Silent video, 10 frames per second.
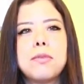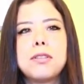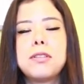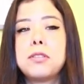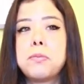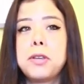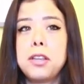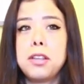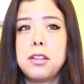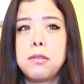but
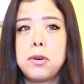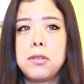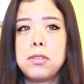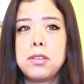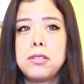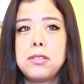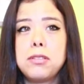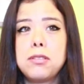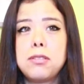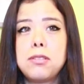speaking about this
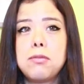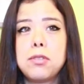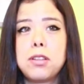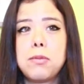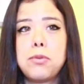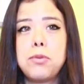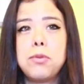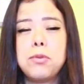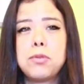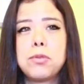is still a taboo.